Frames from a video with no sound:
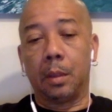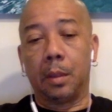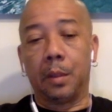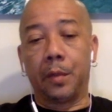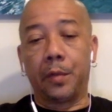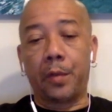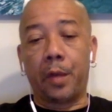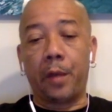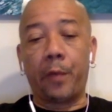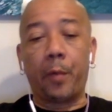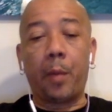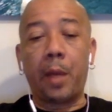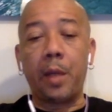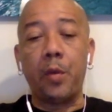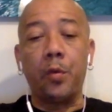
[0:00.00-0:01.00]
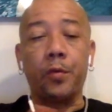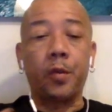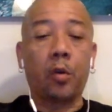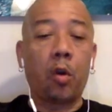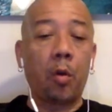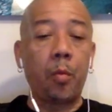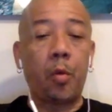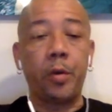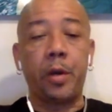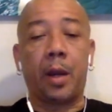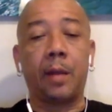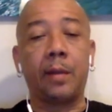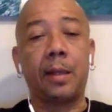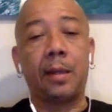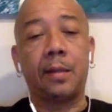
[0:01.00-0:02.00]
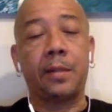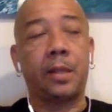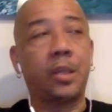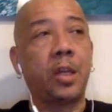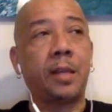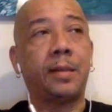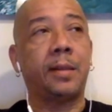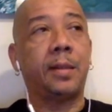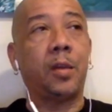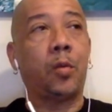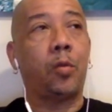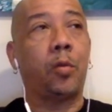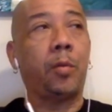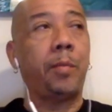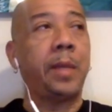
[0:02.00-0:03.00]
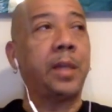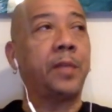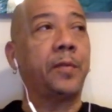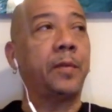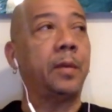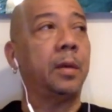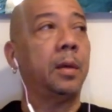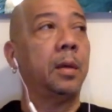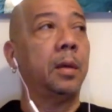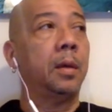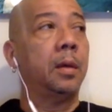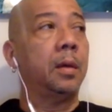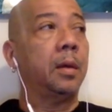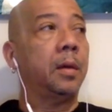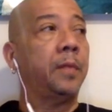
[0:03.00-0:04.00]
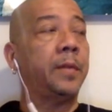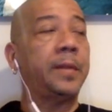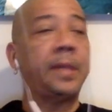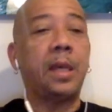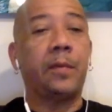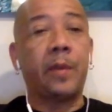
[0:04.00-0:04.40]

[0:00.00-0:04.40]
So everybody used to come round there. I tell you, said Jazzy D couldn't mix for to save